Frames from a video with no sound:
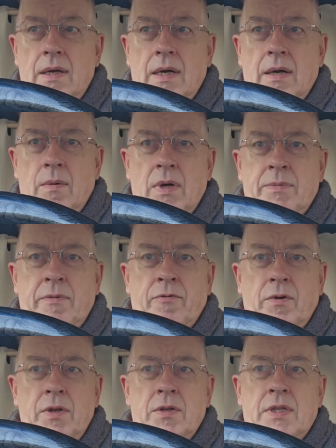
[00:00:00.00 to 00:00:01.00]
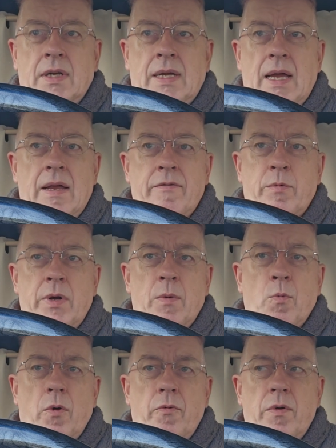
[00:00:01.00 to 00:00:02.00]
Whereas before they used to get everybody
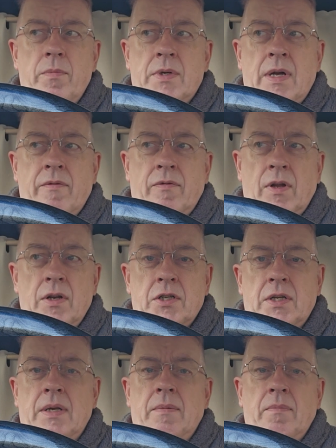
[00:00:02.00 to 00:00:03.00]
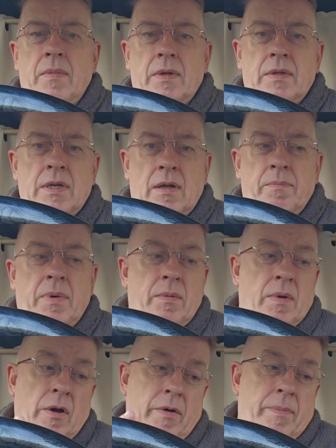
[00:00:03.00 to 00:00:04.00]
in one room to have lunch and then tell
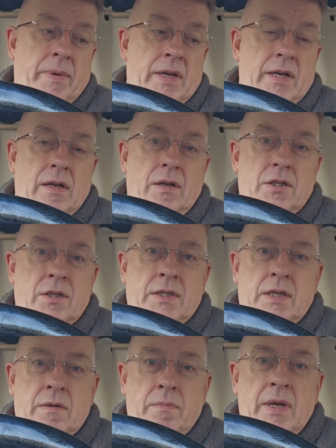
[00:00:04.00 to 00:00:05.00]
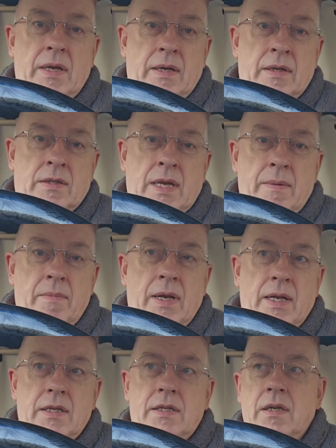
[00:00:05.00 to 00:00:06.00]
people, hurry up and eat your lunch because there's a meeting in 10
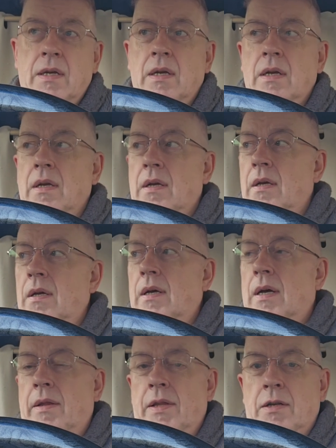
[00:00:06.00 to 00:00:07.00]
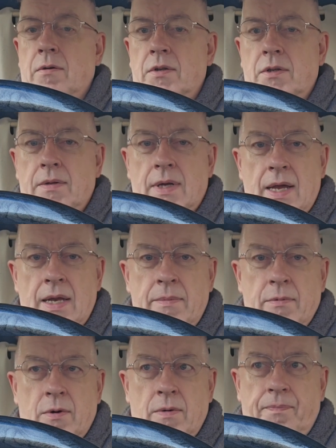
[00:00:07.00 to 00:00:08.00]
minutes. They don't do that
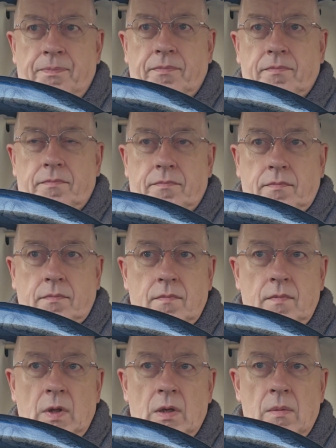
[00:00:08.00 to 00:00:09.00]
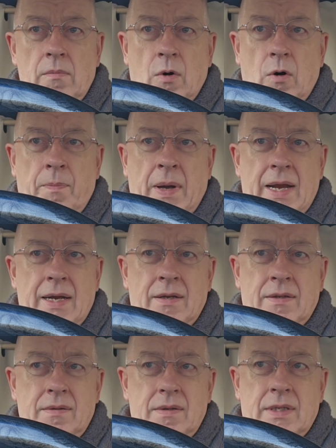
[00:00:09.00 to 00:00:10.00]
anymore. More paid
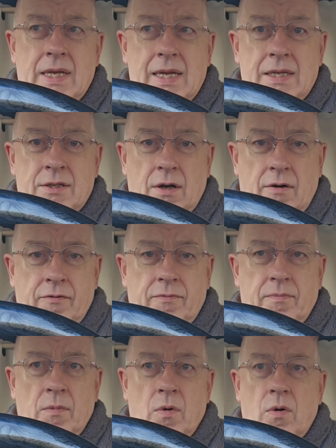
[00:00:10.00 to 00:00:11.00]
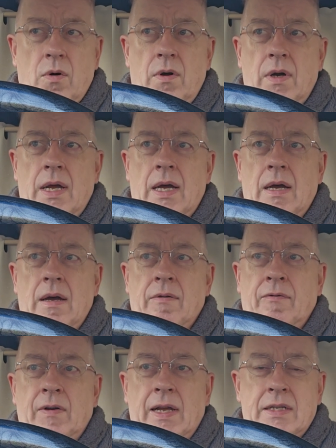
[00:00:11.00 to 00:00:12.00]
days off, more
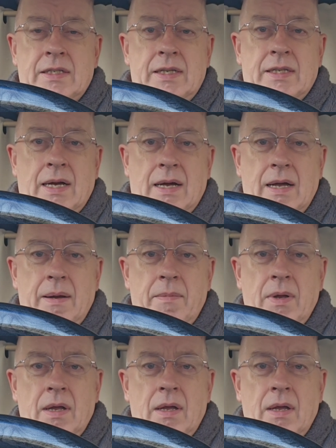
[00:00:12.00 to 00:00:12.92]
flexi time.